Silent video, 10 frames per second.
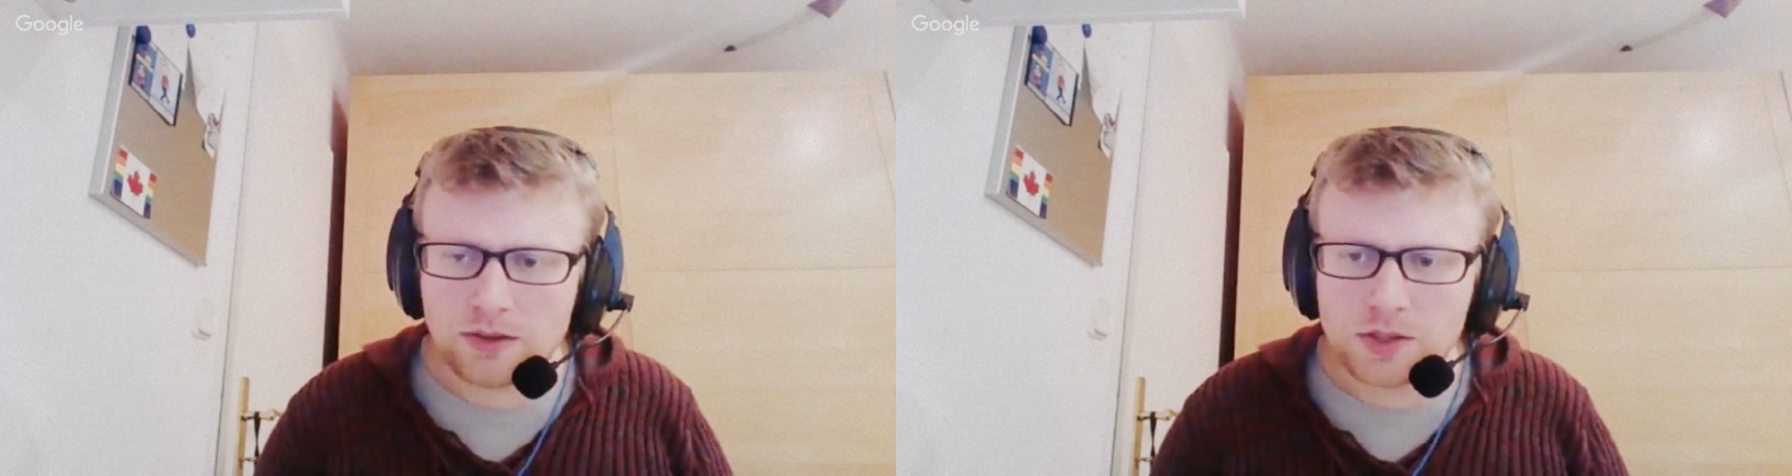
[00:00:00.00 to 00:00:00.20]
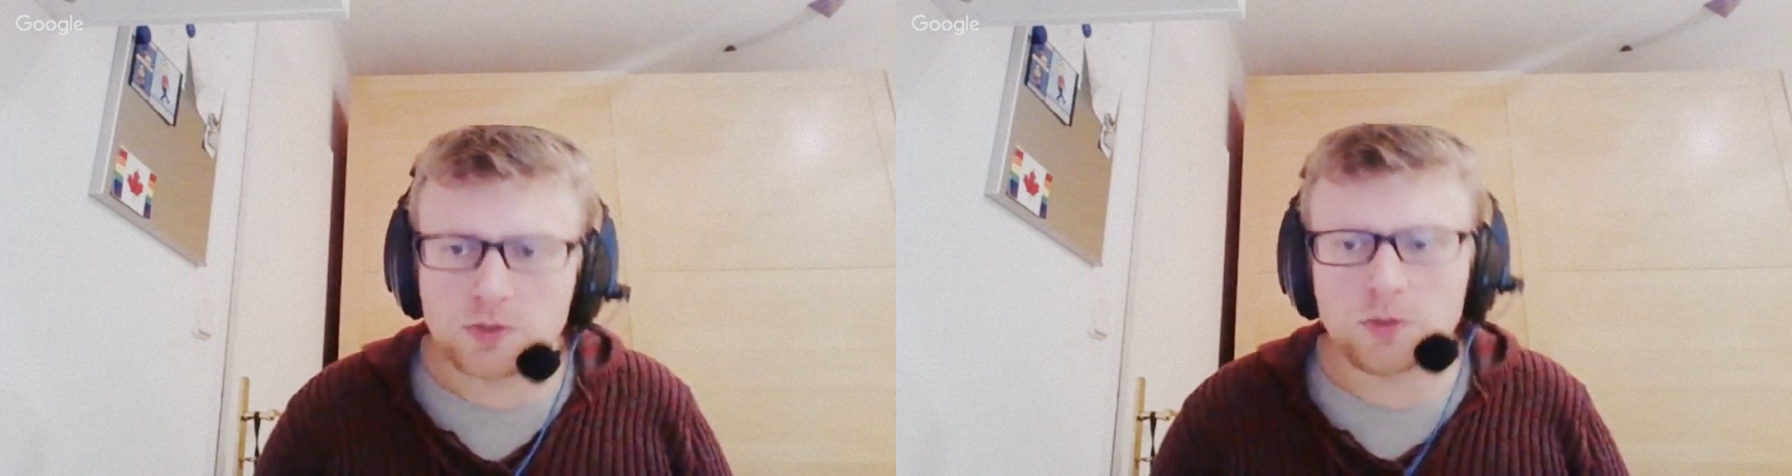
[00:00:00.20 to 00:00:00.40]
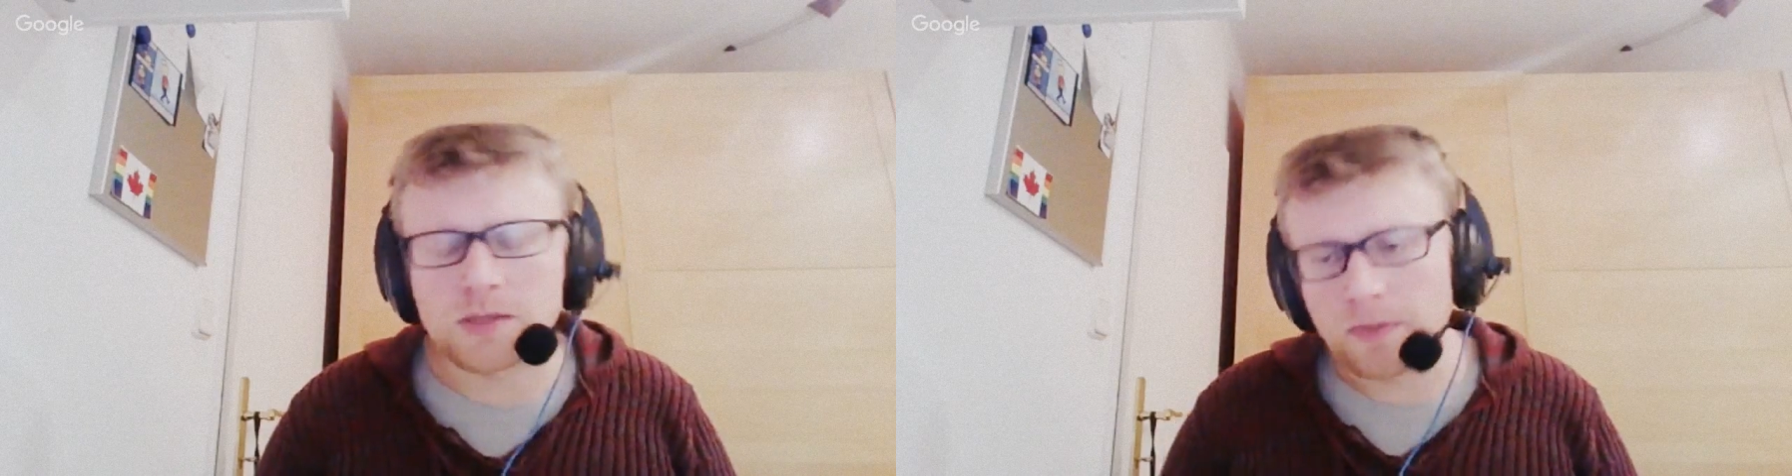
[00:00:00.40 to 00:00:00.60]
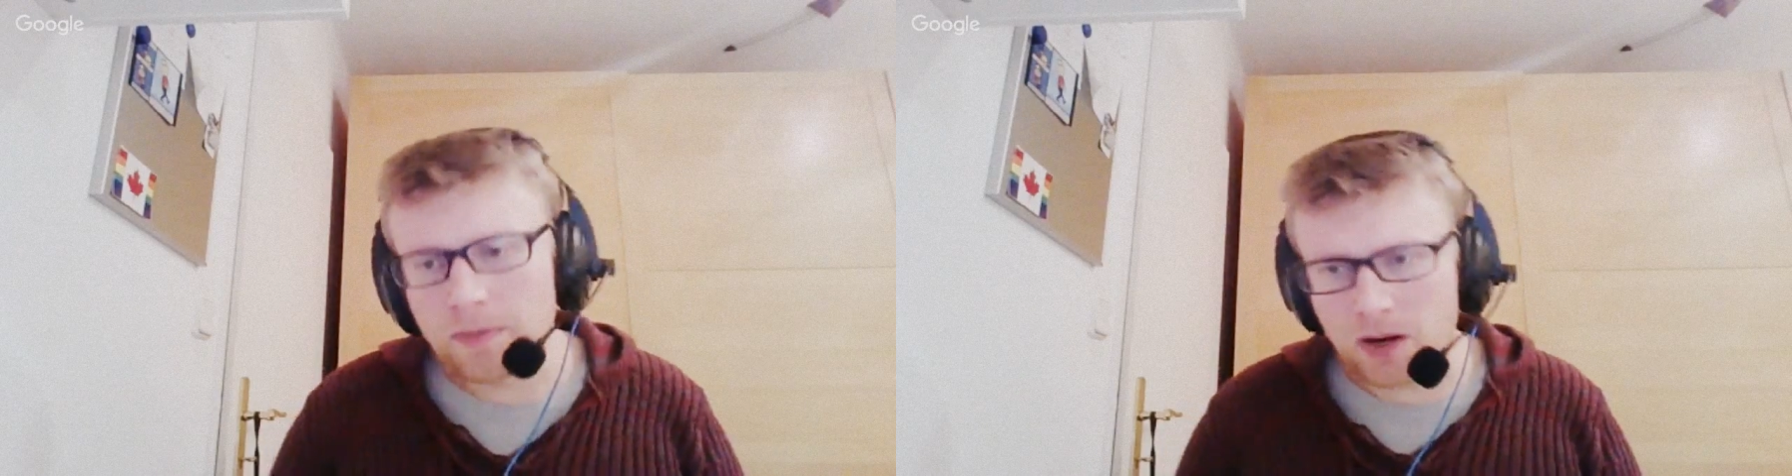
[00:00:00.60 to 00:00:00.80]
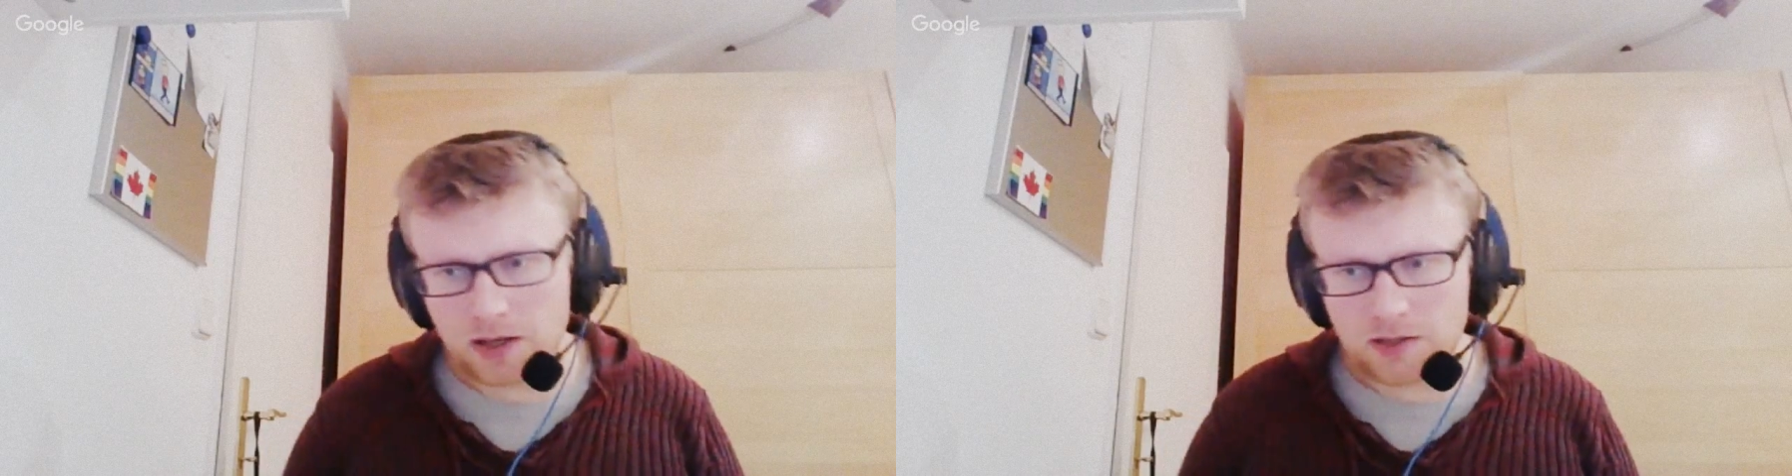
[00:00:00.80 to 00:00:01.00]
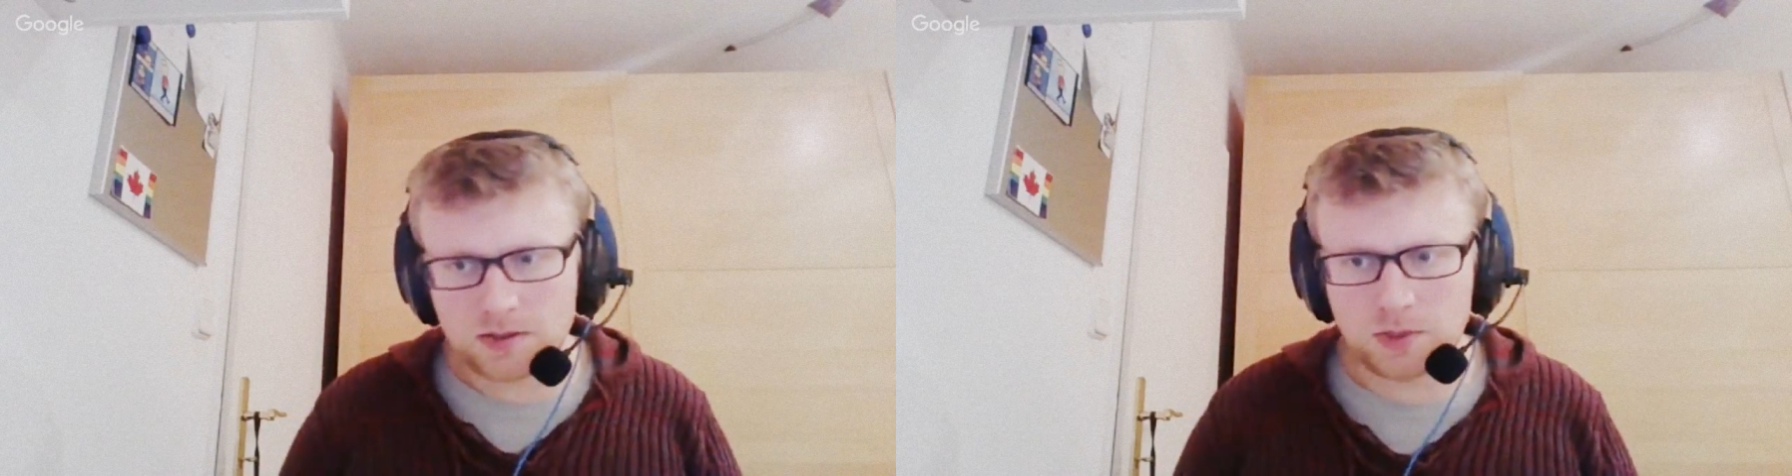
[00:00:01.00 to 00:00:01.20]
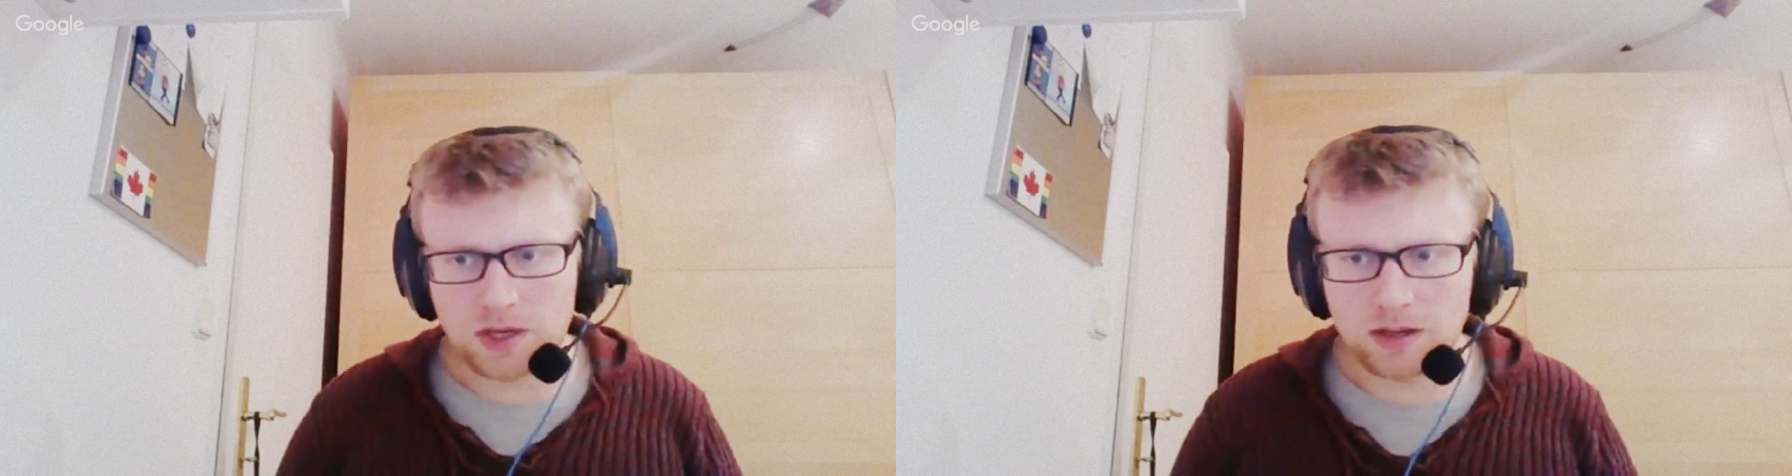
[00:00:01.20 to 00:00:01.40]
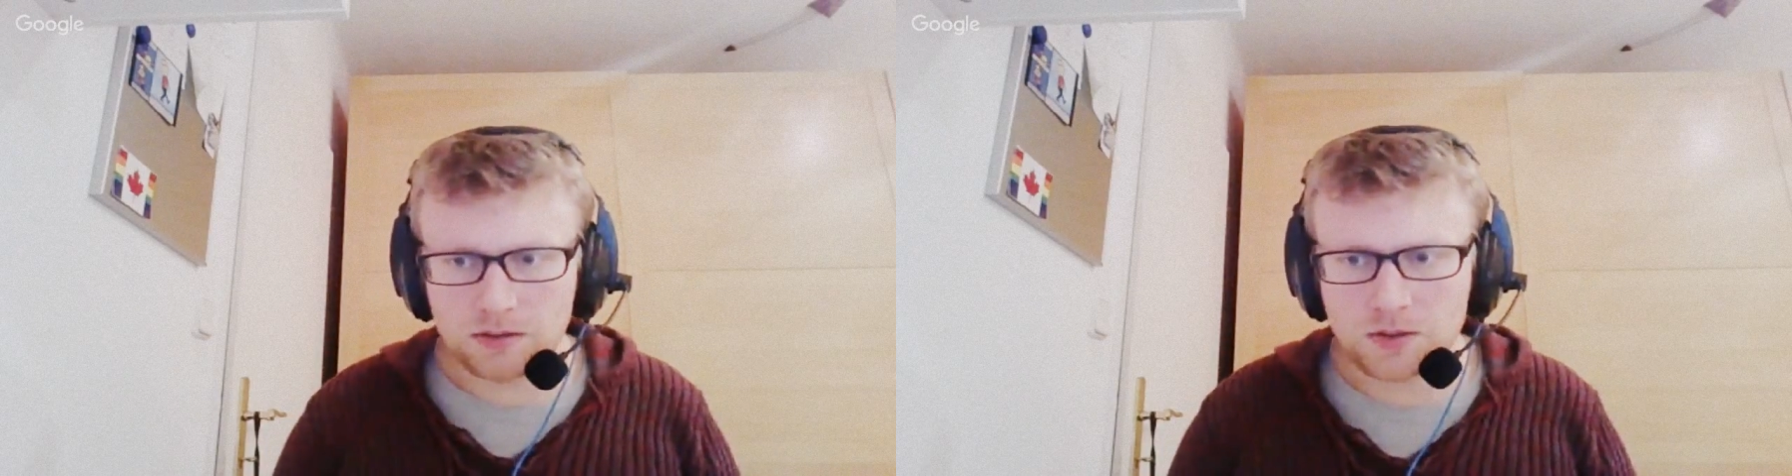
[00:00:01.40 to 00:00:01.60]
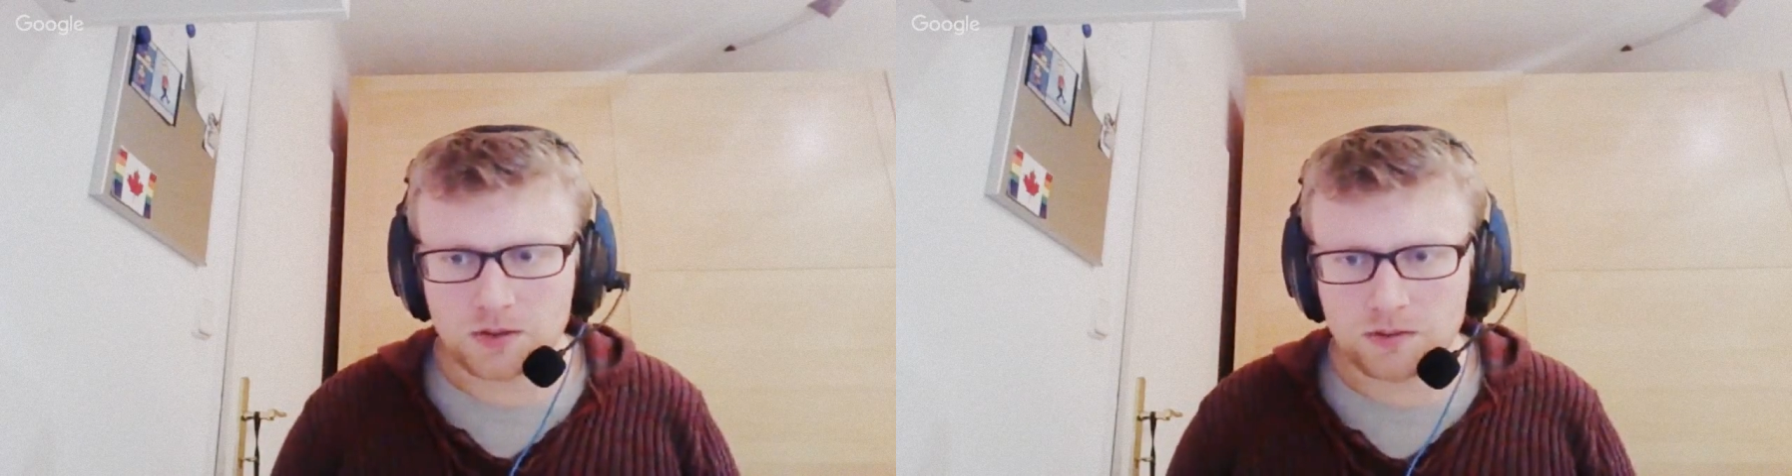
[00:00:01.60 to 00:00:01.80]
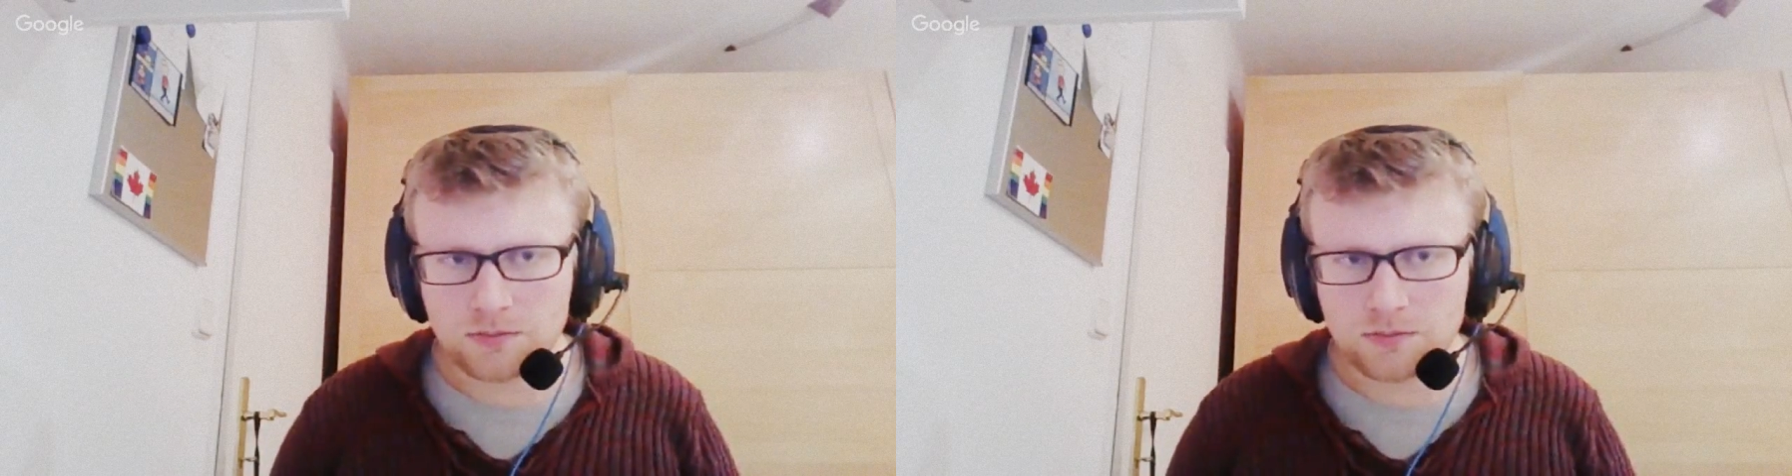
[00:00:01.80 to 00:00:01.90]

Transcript: she's always been behind someone else,